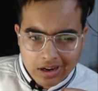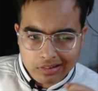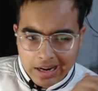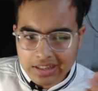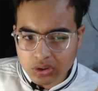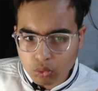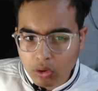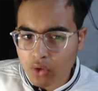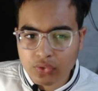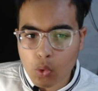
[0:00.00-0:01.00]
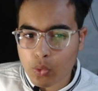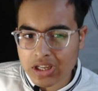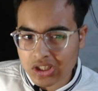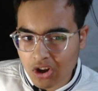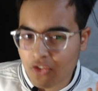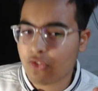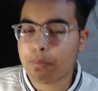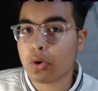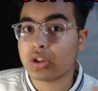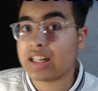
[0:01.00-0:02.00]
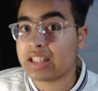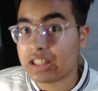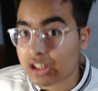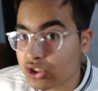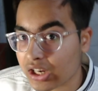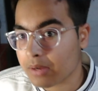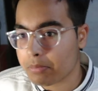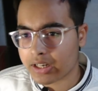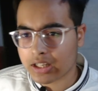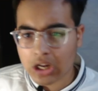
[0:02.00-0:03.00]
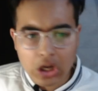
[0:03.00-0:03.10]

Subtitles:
That's one of the ways of protecting the checkmate.